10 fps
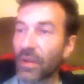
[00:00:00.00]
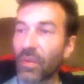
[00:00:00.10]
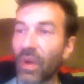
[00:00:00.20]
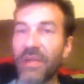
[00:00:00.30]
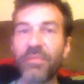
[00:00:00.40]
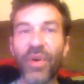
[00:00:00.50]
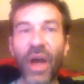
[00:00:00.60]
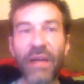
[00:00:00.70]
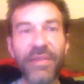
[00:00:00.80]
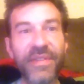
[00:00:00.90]
when
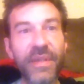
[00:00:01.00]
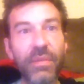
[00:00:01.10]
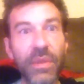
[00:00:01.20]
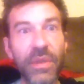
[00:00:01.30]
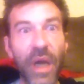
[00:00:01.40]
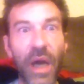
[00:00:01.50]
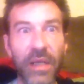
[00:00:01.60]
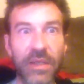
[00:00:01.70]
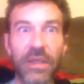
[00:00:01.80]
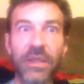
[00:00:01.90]
privacy would not
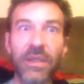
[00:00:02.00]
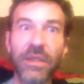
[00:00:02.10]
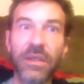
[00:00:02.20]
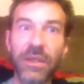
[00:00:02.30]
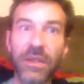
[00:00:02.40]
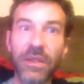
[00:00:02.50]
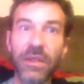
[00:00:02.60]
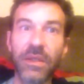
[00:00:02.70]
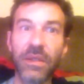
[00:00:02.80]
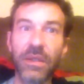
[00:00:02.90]
exist,
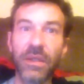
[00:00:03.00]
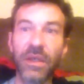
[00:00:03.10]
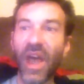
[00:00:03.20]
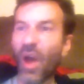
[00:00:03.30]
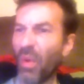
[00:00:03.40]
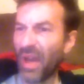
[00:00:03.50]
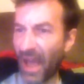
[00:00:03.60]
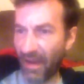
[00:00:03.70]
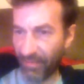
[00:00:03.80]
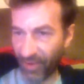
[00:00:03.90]
when
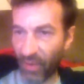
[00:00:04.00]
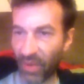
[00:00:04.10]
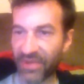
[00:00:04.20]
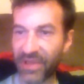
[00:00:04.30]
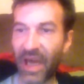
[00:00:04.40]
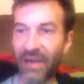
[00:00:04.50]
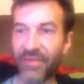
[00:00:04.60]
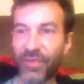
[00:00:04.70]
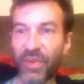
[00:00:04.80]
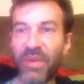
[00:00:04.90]
everyone's
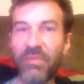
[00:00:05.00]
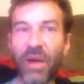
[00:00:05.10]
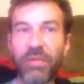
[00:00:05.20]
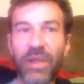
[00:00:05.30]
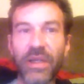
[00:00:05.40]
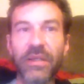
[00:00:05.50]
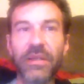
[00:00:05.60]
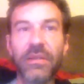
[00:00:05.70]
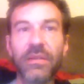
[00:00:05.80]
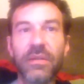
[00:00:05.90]
lives would be public,
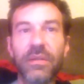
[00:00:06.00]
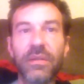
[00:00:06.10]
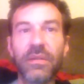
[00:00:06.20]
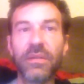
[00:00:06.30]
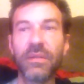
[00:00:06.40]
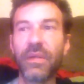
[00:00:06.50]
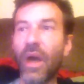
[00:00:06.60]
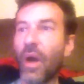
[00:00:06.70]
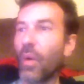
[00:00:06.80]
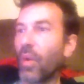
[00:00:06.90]

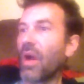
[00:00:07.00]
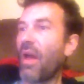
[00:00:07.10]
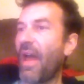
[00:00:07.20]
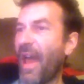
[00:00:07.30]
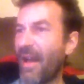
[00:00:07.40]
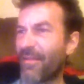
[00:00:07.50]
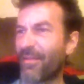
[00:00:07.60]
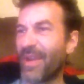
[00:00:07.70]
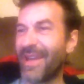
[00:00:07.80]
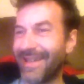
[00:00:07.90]
where
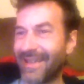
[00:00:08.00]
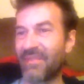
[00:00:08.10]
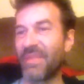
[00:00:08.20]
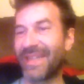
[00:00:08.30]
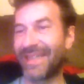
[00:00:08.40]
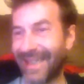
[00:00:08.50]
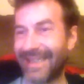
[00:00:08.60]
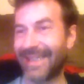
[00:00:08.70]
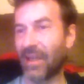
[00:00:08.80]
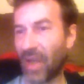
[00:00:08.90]
every intimate
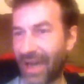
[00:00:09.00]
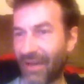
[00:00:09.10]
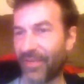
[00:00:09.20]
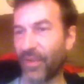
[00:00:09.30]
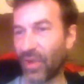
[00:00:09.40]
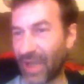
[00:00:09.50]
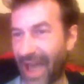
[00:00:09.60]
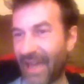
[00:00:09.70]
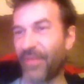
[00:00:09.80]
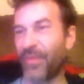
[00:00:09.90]
detail of your
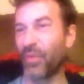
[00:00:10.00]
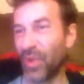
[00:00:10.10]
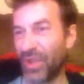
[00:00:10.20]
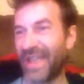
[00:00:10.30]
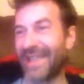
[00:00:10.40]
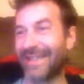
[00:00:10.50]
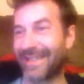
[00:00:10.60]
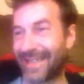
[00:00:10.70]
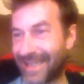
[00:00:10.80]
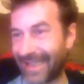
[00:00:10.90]
life would
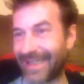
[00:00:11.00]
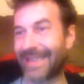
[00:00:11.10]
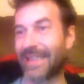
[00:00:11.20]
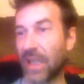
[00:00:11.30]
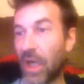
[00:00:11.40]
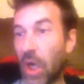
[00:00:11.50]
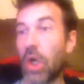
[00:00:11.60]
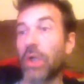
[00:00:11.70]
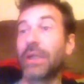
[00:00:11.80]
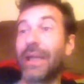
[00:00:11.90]
exist
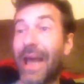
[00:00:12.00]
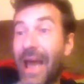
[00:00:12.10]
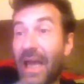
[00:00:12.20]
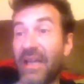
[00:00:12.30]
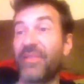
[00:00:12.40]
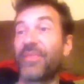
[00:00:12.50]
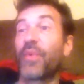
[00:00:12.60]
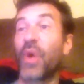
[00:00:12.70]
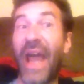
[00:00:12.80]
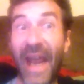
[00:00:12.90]
online
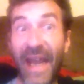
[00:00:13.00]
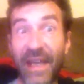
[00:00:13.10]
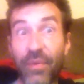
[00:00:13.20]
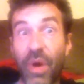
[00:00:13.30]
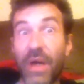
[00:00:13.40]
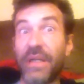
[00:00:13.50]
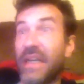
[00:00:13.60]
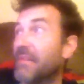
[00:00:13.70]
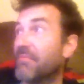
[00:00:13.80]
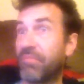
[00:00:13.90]
for anyone,
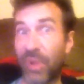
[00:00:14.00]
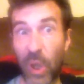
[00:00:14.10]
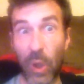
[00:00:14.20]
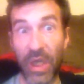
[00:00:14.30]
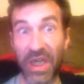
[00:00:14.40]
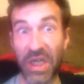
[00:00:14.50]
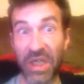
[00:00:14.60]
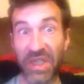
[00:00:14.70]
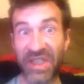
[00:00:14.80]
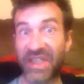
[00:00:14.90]

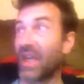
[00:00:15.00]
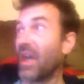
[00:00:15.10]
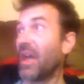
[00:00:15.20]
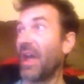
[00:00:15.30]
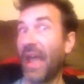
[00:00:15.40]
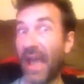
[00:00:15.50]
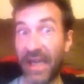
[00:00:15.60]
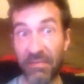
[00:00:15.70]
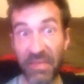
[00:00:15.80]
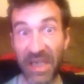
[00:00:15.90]
employers,
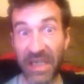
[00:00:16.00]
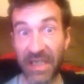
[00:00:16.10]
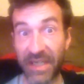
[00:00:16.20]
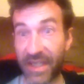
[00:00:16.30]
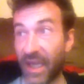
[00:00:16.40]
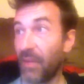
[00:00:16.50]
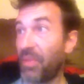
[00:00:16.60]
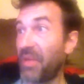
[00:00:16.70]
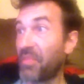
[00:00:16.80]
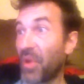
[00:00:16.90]
enemies,
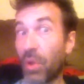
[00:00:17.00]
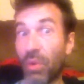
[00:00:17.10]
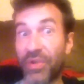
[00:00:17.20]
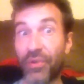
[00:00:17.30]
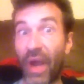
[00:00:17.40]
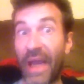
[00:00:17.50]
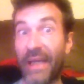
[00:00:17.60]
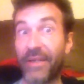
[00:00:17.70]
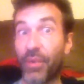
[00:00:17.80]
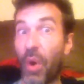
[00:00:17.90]
people who are
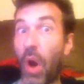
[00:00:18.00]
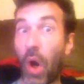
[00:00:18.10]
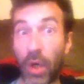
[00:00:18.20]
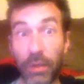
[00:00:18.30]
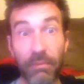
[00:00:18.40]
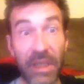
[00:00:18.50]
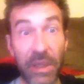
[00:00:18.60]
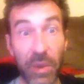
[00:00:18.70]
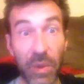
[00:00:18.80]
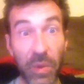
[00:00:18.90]
trying to harm
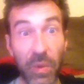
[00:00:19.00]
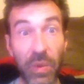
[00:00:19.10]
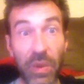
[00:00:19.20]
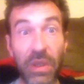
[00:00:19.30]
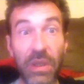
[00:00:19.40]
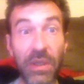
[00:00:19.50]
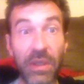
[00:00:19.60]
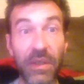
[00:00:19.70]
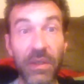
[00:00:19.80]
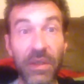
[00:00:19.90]
you
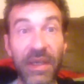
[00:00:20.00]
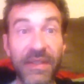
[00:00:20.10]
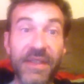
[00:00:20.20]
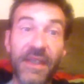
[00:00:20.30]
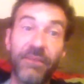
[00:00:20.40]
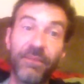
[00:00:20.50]
can see.